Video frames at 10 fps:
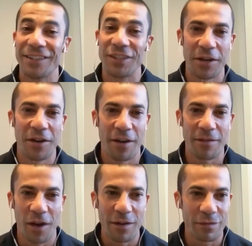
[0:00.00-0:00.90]
You know,
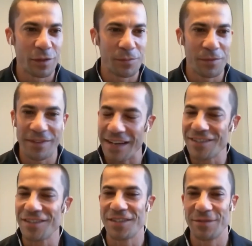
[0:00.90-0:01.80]
I've filmed
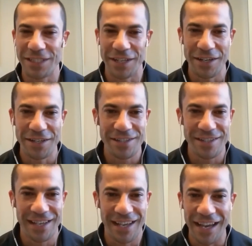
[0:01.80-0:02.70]
thousands of videos,
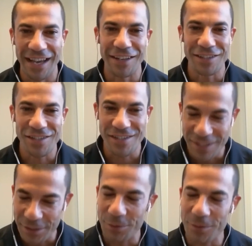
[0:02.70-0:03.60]
and
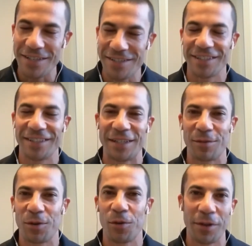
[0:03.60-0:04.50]
still I sit there
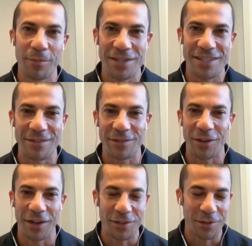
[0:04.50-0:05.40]
recording myself
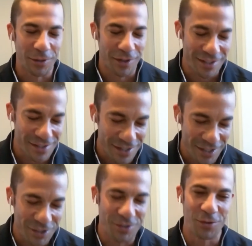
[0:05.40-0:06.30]
going, "You look like
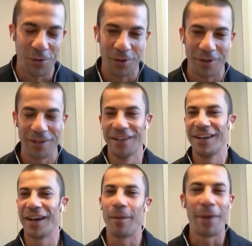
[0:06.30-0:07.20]
such a dork,"
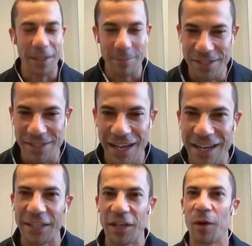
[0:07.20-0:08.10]
and I make a
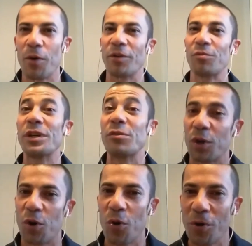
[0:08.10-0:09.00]
mistake, and I want to
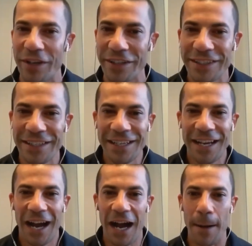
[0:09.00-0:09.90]
re-record it.
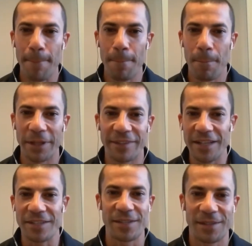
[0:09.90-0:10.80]
But
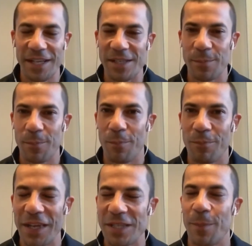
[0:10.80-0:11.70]

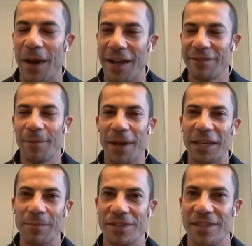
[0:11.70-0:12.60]
that's part of it,
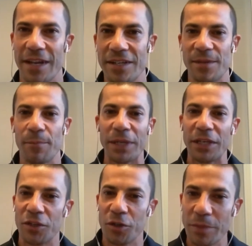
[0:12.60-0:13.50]
making mistakes and being
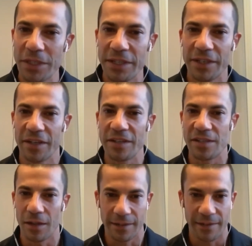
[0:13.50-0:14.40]
human, and the kids
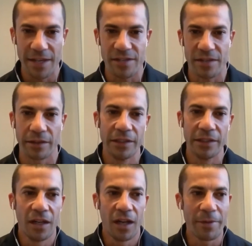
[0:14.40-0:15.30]
like that. So
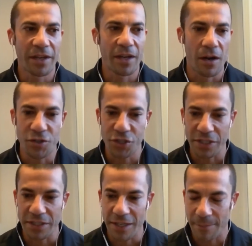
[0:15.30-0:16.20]
I'm
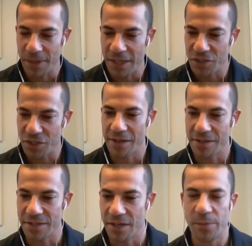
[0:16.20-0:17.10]
encouraging the educators
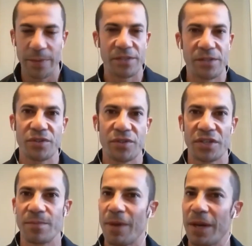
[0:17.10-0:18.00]
that I speak to is
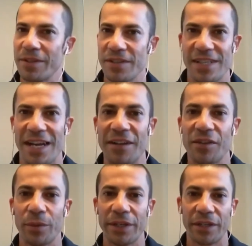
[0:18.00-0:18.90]
just maybe at the start of the
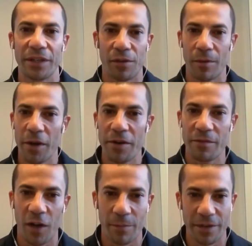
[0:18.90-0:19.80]
week in a remote
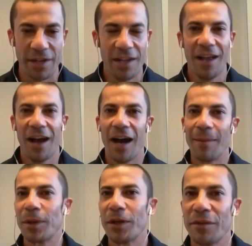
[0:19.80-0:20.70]
environment,
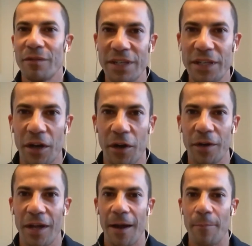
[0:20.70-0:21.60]
upload a video,
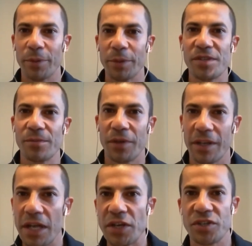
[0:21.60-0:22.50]
build some
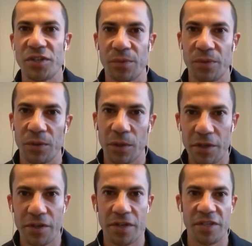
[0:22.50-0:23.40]
connections with your
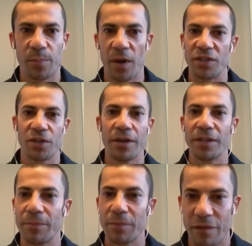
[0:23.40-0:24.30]
learners by showing
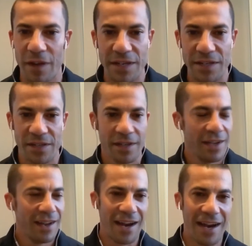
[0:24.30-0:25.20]
them your face,
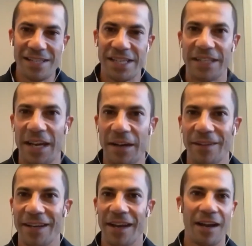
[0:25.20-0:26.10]
asking how
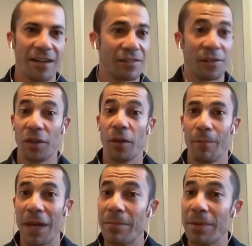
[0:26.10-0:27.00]
they are,
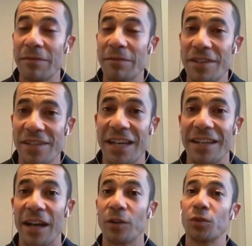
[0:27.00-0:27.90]
maybe even saying
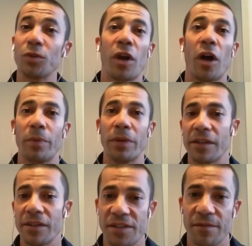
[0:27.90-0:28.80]
how you're coping
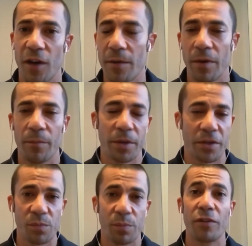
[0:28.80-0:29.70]
in this environment,
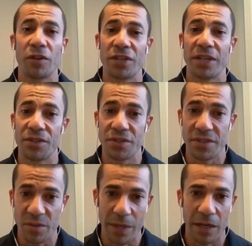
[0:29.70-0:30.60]
because we've got challenges
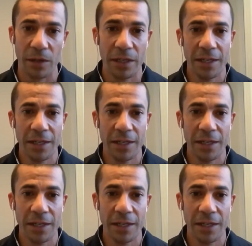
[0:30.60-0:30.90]
as well.